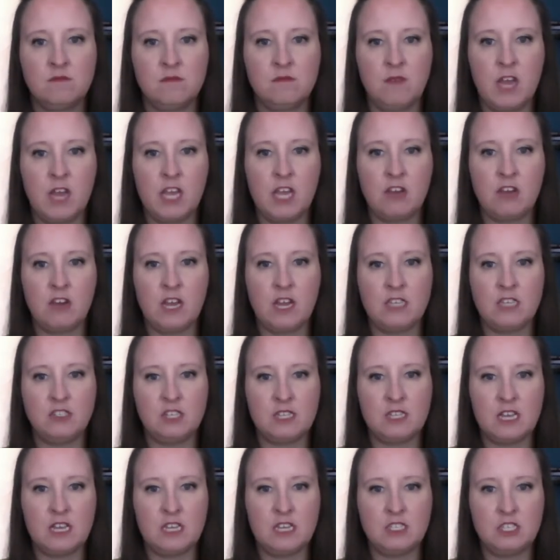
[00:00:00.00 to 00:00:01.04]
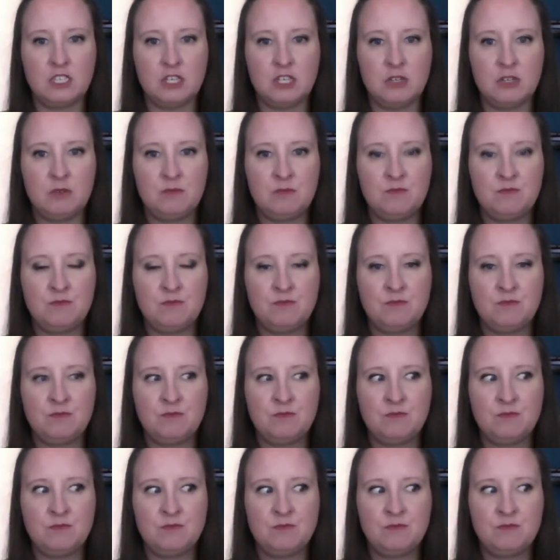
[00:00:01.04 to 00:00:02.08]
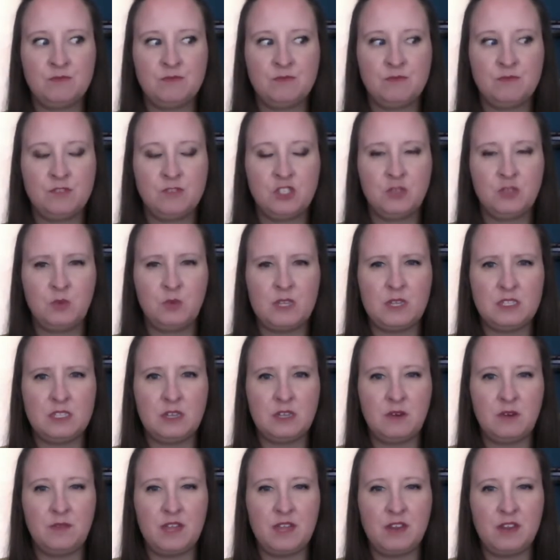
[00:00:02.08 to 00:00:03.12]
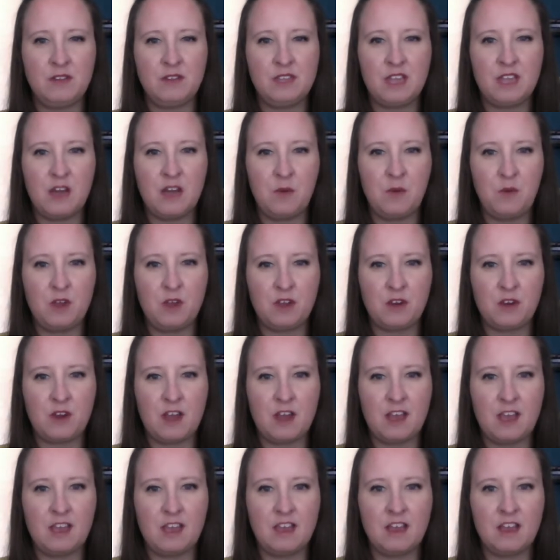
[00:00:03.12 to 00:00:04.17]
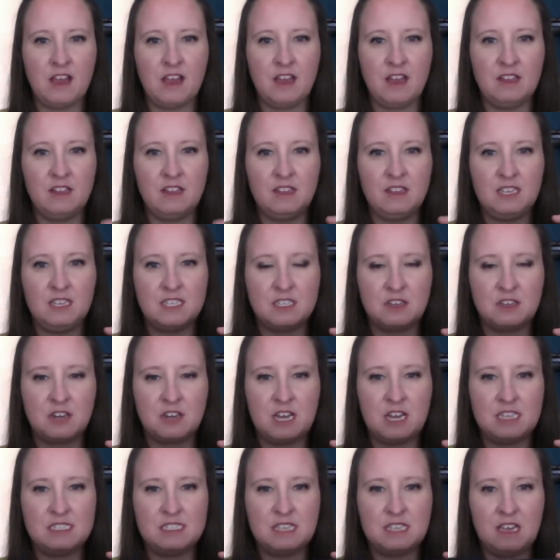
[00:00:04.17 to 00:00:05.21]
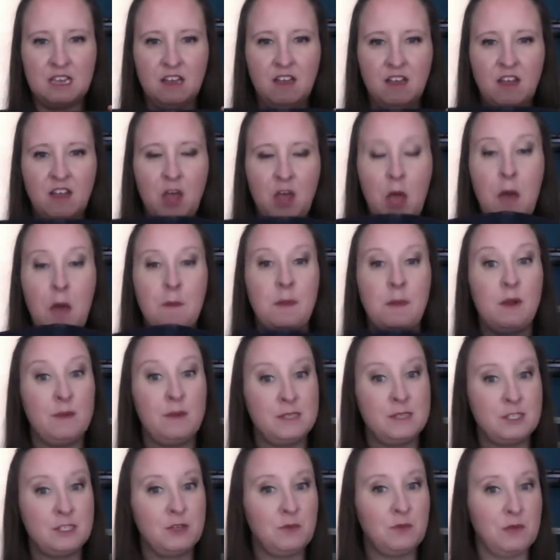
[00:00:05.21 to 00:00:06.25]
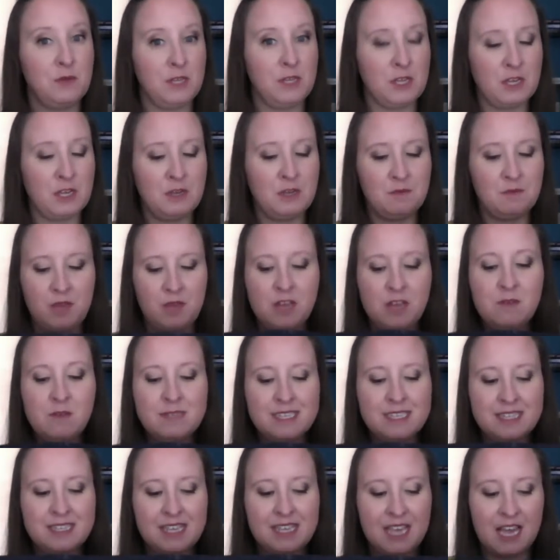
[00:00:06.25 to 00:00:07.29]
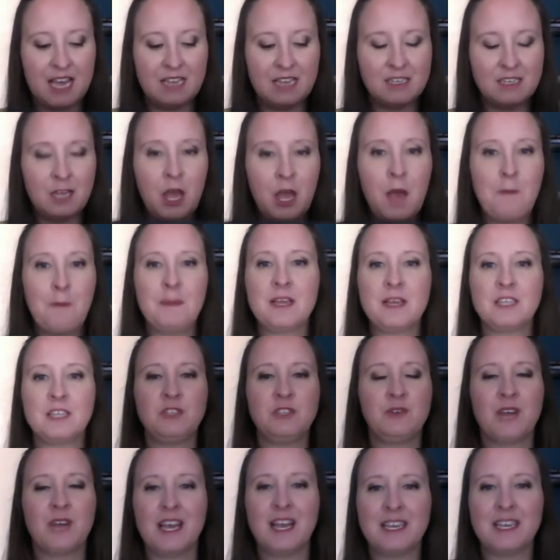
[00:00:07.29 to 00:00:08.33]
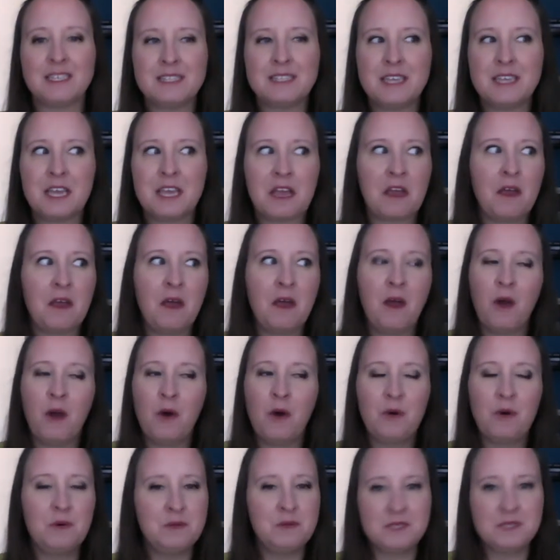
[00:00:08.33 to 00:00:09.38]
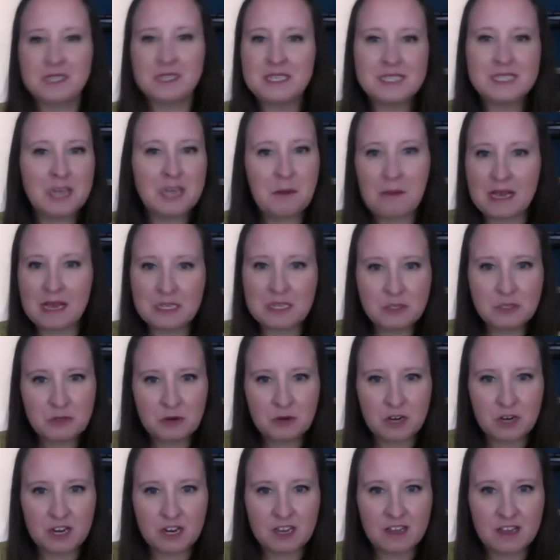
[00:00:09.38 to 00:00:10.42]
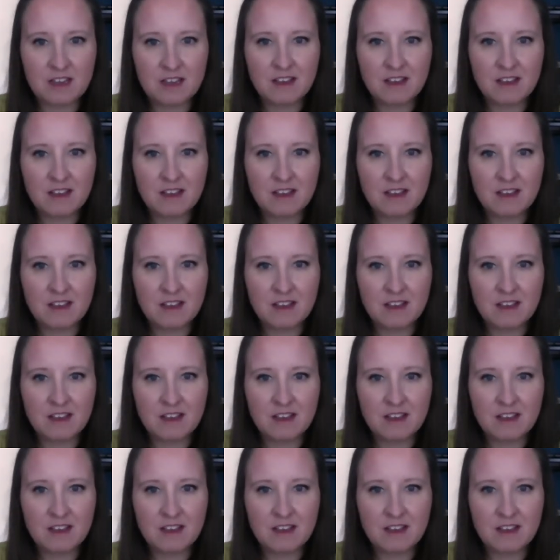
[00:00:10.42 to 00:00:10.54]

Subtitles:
I cried during that, too. Just once, though. That only got one cry on the Lisa cry scale, but it was still really good. And it was at the end. Because, you guys, like, who's going to tell my story?